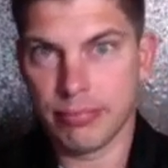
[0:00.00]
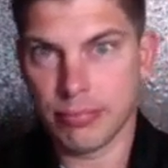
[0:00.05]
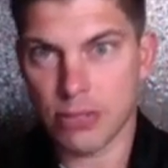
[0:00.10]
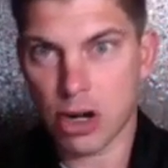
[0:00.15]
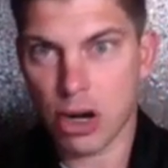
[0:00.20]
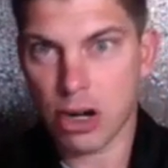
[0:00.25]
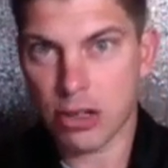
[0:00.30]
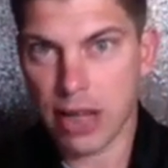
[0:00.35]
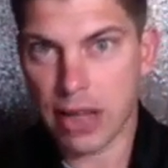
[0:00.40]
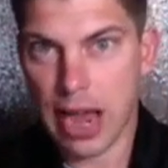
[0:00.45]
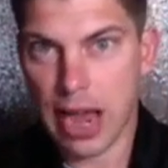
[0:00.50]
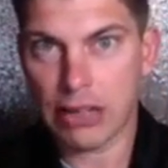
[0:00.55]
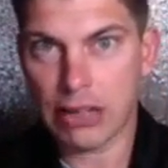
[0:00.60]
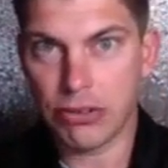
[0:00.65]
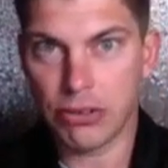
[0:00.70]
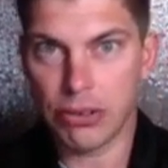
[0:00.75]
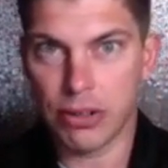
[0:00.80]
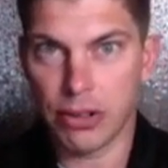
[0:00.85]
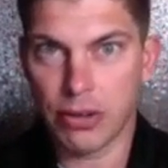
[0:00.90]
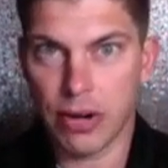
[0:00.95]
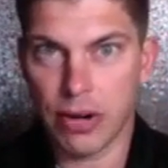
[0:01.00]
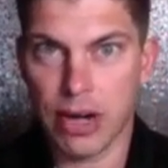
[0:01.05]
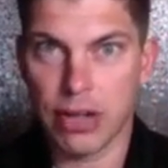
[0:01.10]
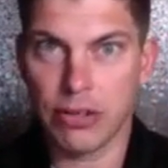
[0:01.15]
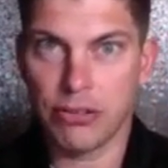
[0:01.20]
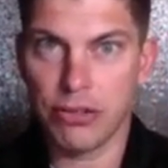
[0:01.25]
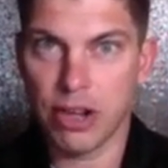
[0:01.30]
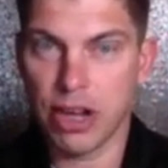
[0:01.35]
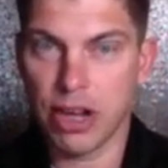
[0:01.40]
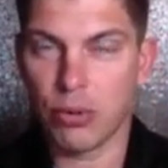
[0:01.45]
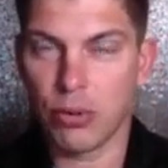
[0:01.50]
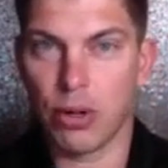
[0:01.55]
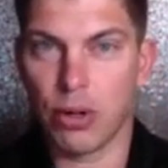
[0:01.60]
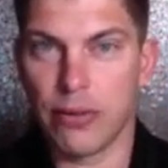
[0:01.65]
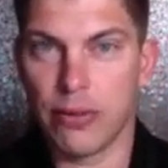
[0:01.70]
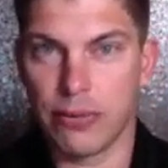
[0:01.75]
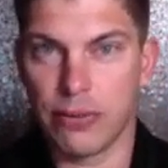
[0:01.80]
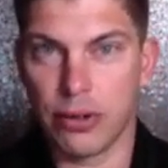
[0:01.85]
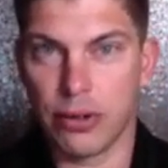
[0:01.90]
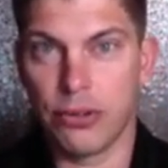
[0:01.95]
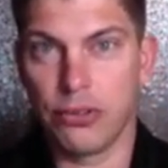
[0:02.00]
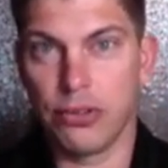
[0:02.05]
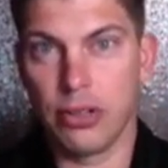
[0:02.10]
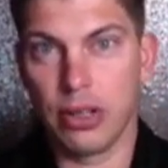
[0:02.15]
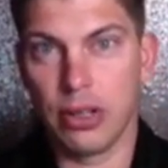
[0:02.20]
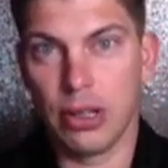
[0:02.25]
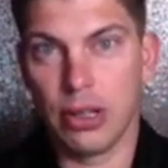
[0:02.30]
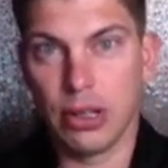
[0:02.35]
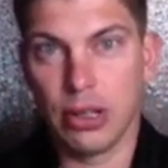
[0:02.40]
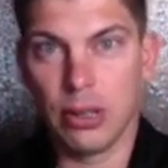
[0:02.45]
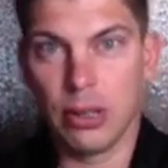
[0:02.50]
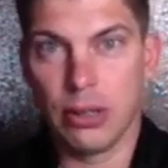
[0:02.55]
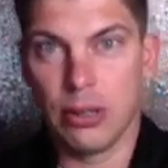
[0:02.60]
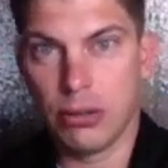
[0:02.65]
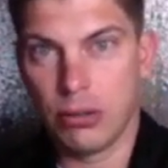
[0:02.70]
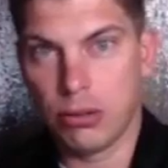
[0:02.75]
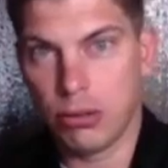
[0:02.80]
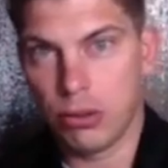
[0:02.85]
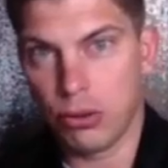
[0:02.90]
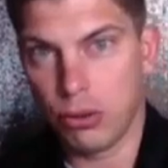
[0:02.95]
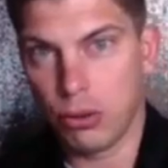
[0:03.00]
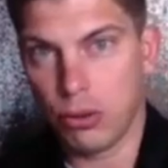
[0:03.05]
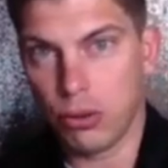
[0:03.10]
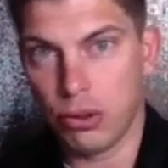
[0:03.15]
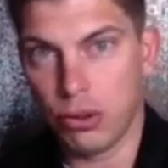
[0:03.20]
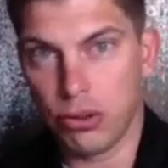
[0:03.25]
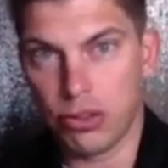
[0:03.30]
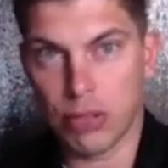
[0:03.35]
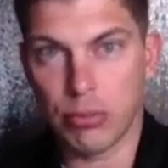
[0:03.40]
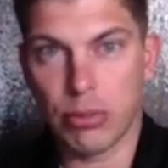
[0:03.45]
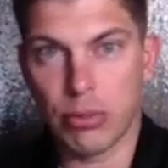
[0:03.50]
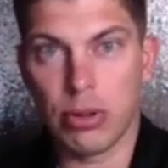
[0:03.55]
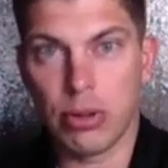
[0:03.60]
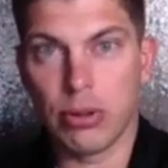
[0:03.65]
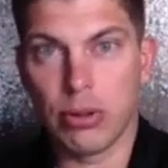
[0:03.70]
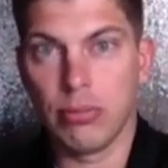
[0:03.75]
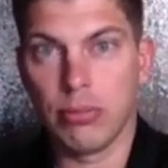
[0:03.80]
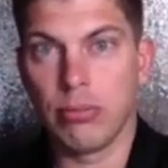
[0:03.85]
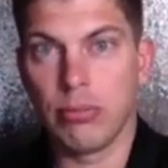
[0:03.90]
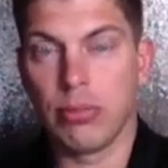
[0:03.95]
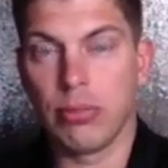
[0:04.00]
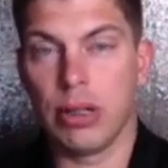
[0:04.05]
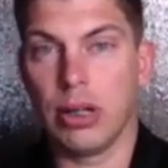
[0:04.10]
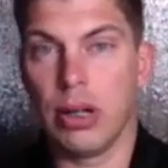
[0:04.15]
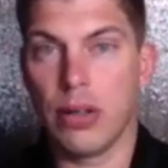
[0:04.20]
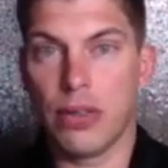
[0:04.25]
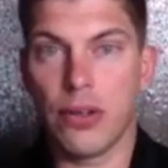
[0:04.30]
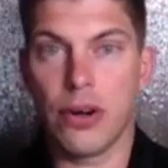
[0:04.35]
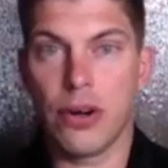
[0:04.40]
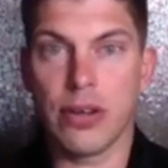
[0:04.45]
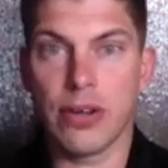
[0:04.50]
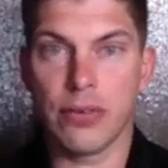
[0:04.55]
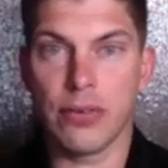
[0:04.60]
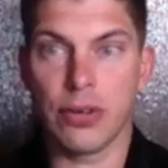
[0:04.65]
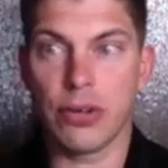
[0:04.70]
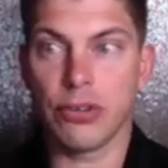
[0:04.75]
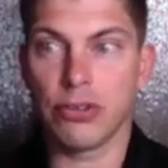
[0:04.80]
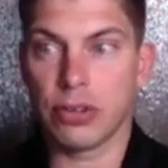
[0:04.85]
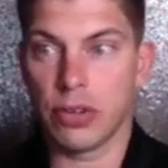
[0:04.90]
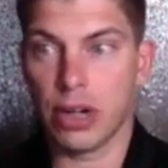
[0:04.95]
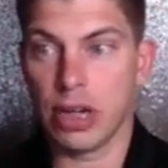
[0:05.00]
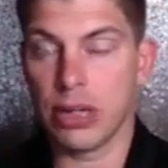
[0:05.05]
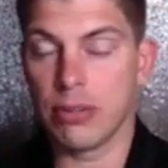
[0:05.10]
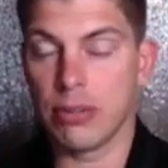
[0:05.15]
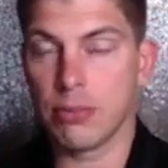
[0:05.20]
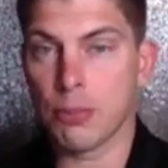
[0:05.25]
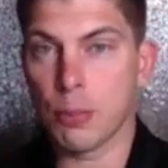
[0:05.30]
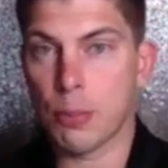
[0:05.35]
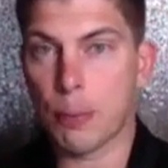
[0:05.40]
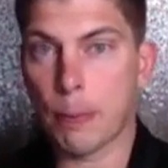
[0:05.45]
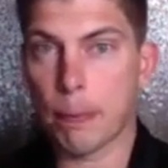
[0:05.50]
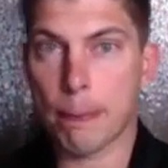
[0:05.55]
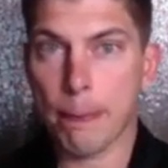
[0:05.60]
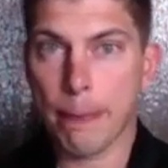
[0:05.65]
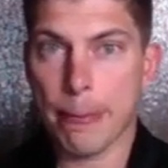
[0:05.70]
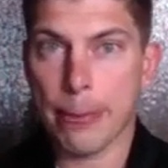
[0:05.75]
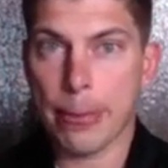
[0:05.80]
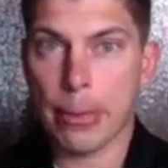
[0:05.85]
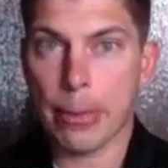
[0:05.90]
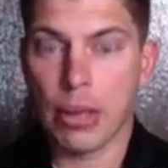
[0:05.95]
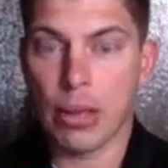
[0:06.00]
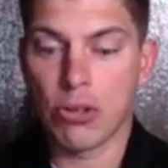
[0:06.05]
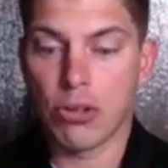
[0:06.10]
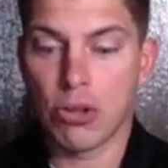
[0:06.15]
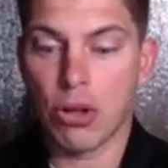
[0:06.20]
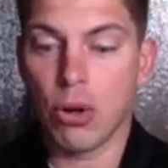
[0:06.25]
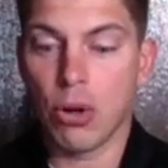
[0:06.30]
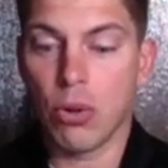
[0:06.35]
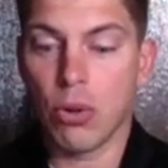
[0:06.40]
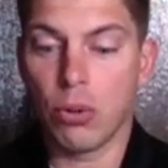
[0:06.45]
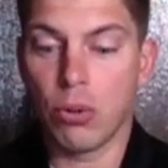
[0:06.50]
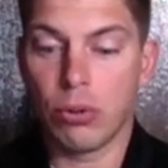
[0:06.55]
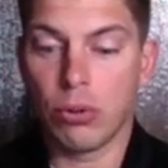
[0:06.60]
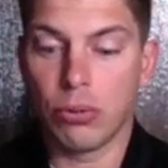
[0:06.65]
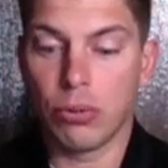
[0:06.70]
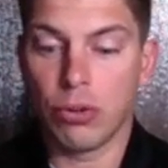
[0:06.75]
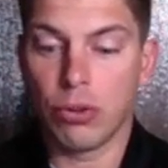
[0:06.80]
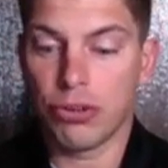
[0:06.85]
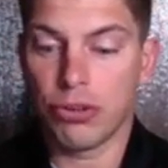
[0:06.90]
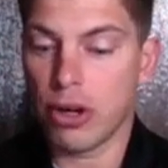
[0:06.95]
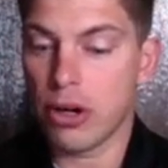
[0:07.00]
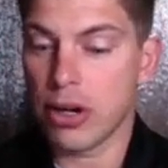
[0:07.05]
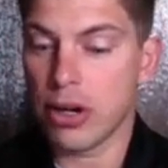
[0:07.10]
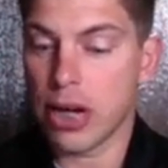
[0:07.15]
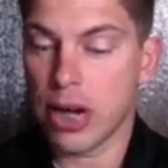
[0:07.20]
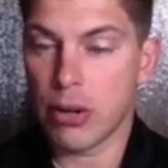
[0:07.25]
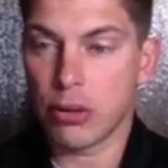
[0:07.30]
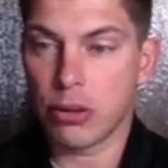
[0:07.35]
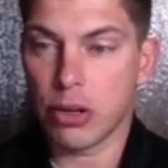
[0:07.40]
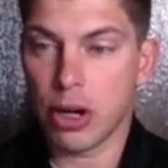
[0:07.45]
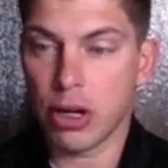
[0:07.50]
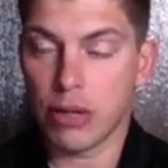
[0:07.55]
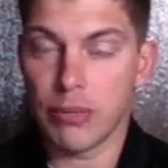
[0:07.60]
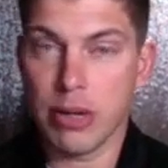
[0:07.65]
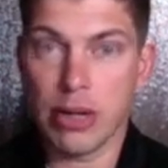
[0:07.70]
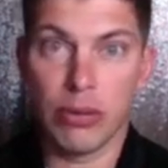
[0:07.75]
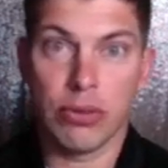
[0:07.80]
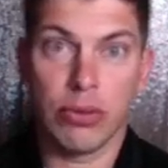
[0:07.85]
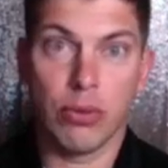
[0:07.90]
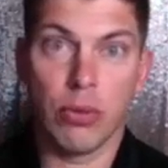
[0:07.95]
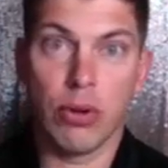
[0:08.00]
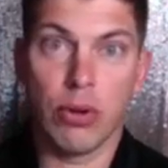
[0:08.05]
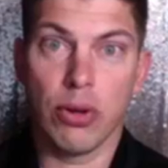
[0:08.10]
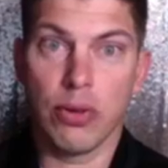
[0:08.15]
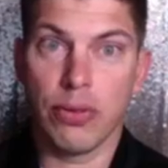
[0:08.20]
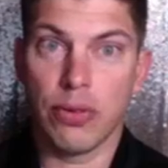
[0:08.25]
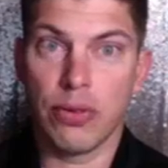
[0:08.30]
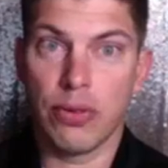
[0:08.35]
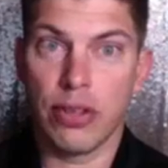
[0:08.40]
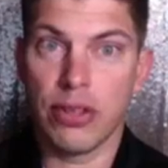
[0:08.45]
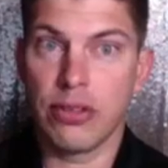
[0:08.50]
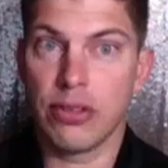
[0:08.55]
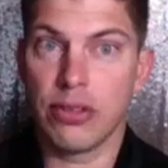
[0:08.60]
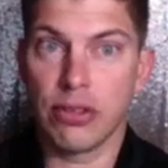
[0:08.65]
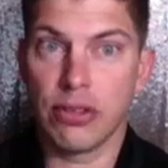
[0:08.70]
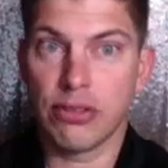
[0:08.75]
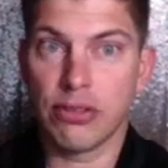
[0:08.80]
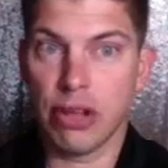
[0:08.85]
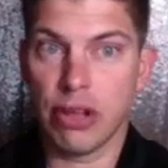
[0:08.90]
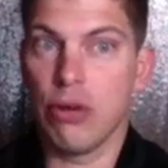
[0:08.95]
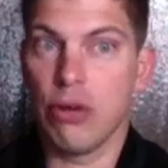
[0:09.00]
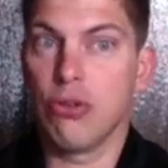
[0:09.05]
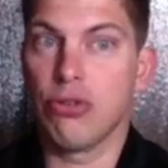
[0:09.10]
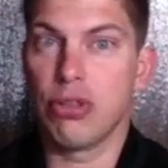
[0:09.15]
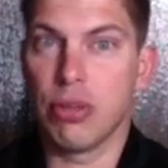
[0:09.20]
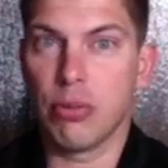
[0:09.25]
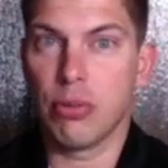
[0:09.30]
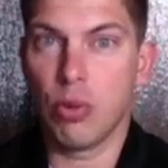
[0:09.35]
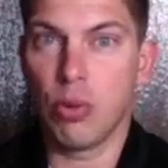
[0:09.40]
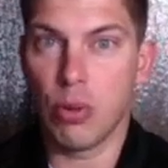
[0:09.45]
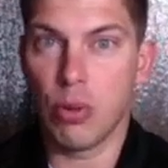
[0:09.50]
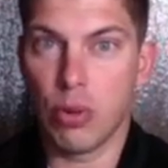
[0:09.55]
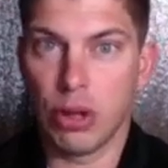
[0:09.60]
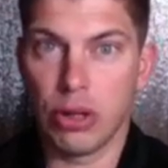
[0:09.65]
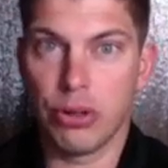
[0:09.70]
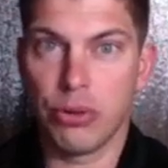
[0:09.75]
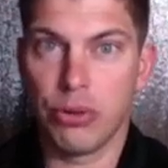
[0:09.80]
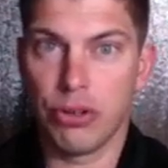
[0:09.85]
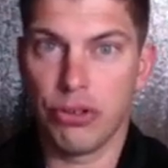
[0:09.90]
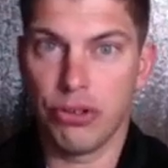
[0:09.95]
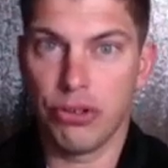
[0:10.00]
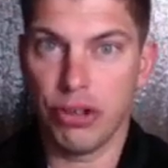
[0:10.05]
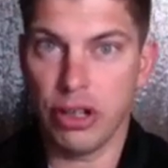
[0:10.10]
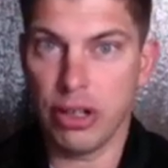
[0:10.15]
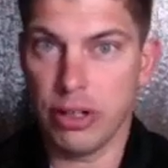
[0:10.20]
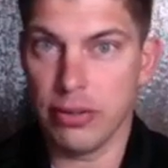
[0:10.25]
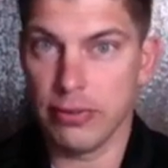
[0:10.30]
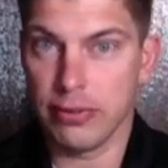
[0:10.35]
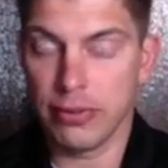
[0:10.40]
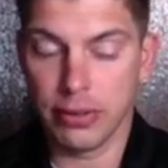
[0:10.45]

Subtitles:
our tax year, right, is January 1st to December 31st, right? So Rochelle and I were talking about it. We said, well, this is a sales number we want to achieve